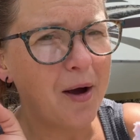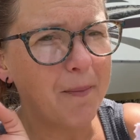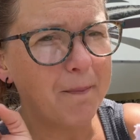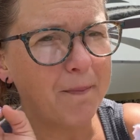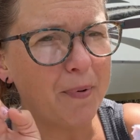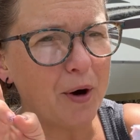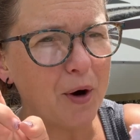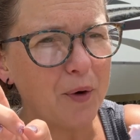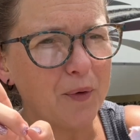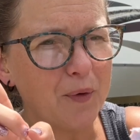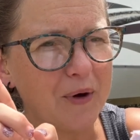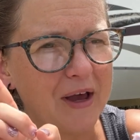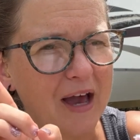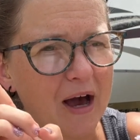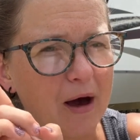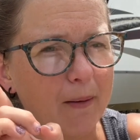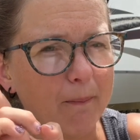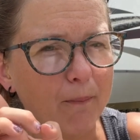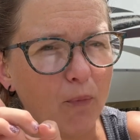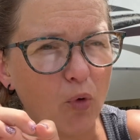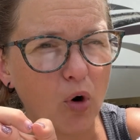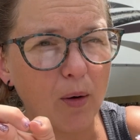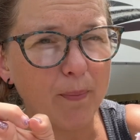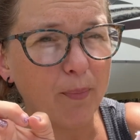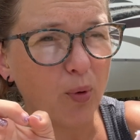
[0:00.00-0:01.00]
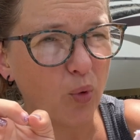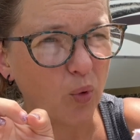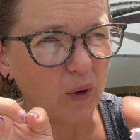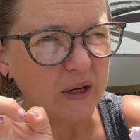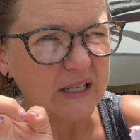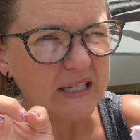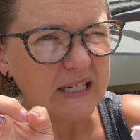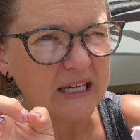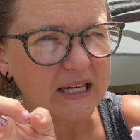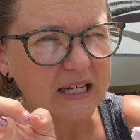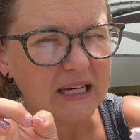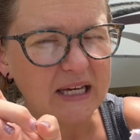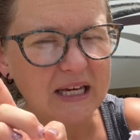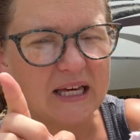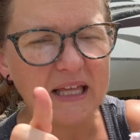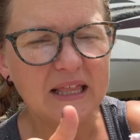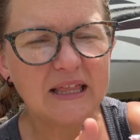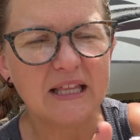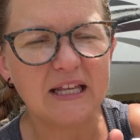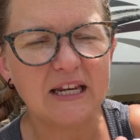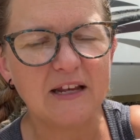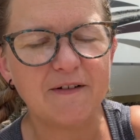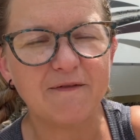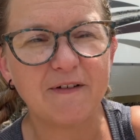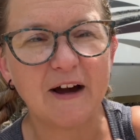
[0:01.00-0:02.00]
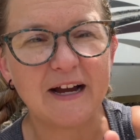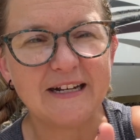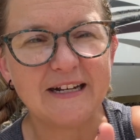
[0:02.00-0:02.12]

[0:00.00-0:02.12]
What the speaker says: poke out more pointy than if I